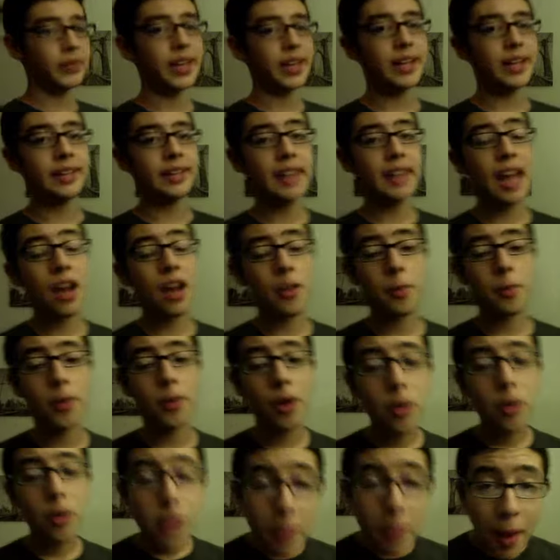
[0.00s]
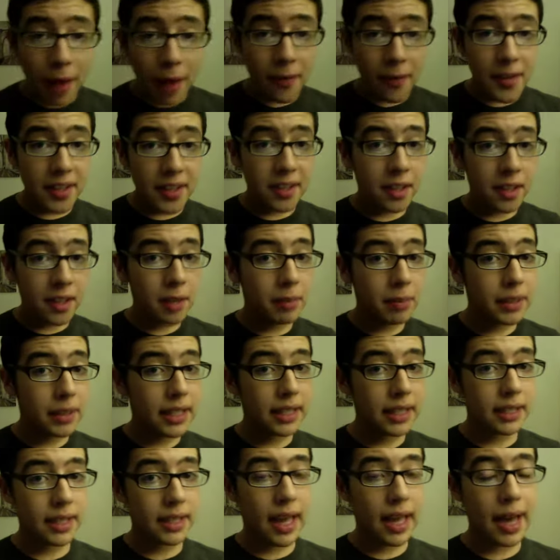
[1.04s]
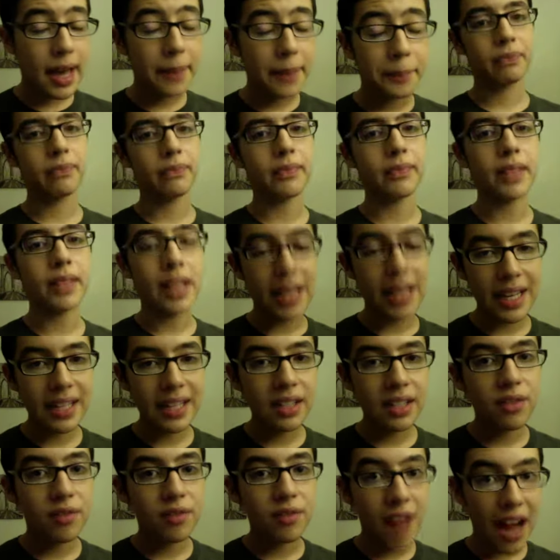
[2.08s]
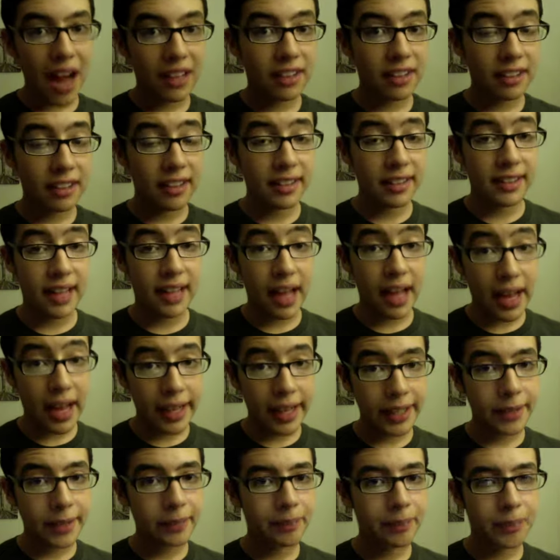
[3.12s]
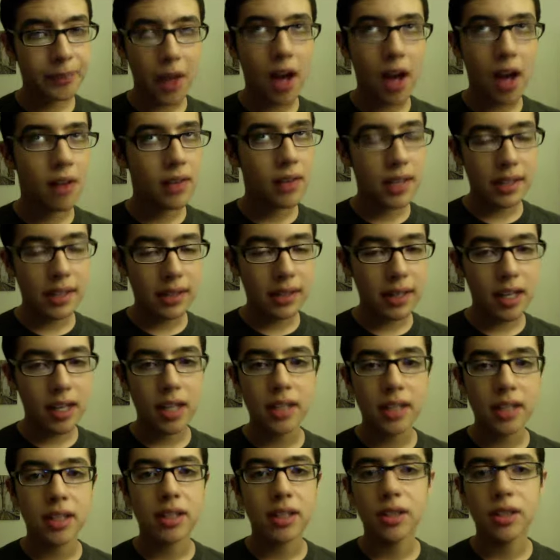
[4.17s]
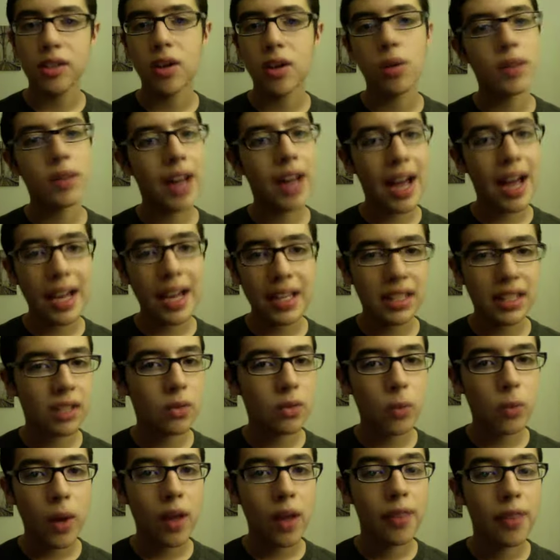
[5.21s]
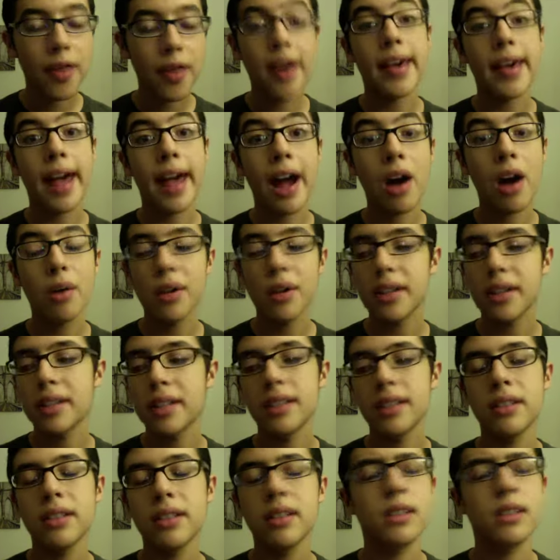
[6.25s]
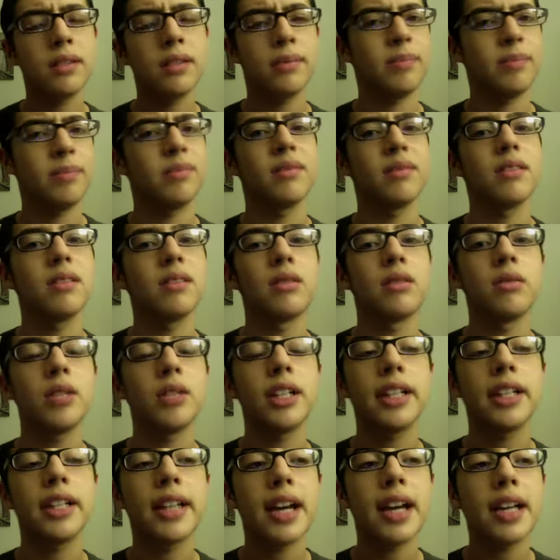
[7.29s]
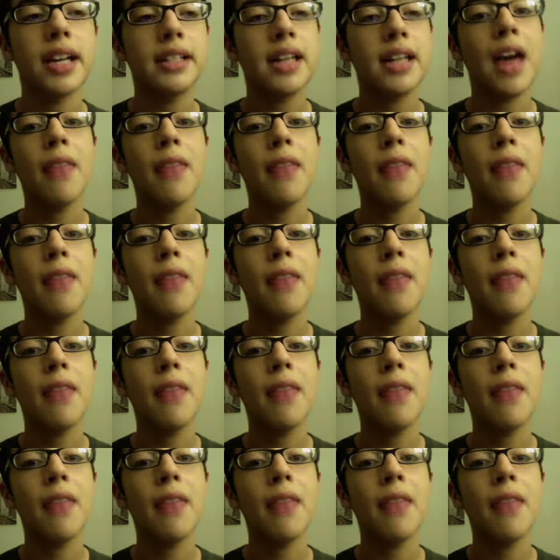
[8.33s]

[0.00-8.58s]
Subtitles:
Now, the pros about this complete set is in fact the design, obviously, because it's so nice and well thought out and it's just really nice.